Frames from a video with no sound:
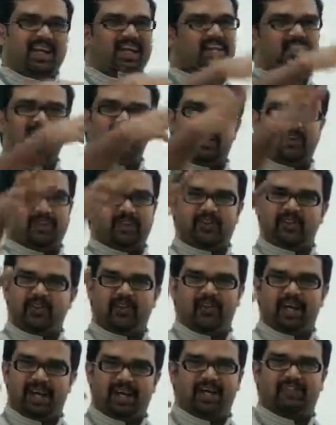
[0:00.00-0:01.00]
Each
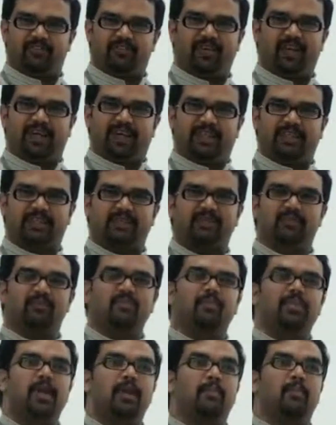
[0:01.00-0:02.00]
individual they are different,
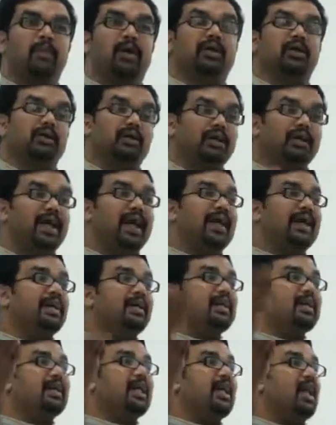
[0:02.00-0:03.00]
but
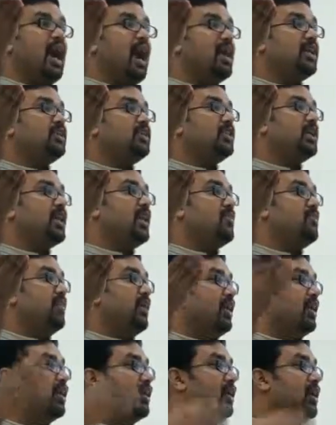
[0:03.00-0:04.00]
taken at a larger
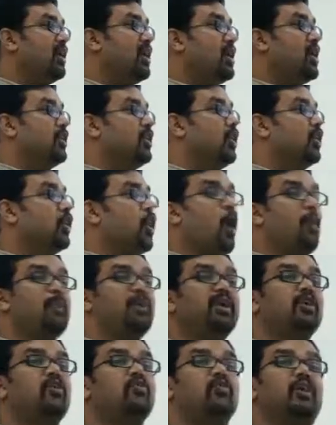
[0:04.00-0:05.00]
level, the
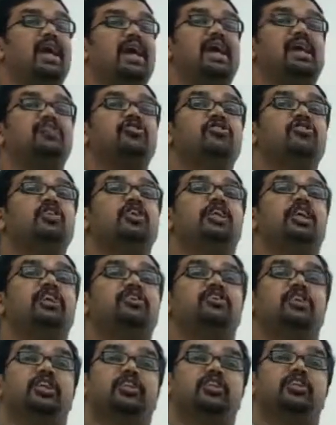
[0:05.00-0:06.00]
topic of
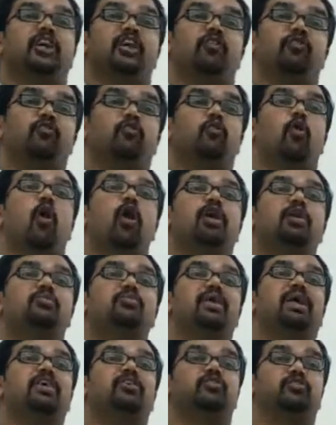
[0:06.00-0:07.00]
aesthetics itself,
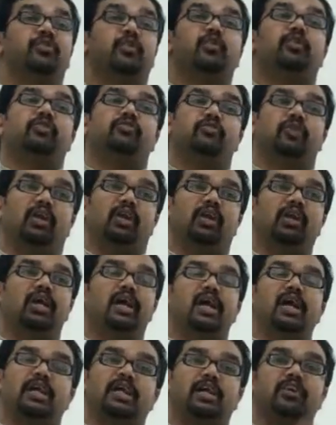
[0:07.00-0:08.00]
what makes beautiful,
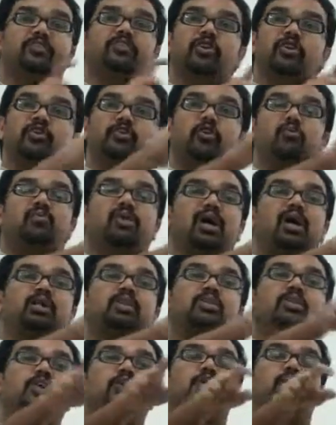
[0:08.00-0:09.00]
differs from
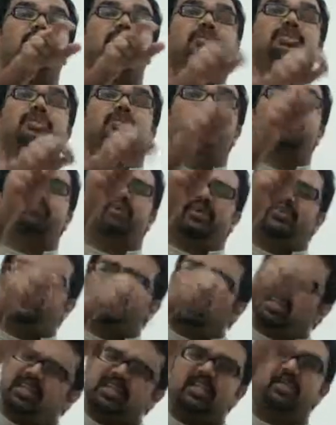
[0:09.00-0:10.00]
culture to culture,
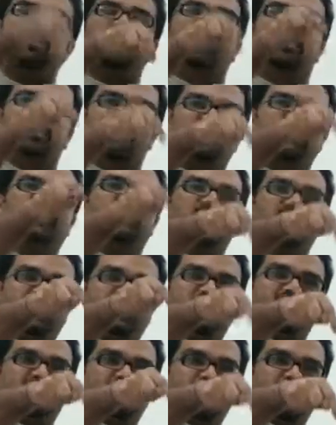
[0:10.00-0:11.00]
Precisely because of this
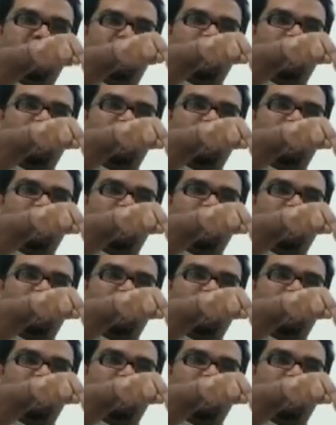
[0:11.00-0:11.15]
reason.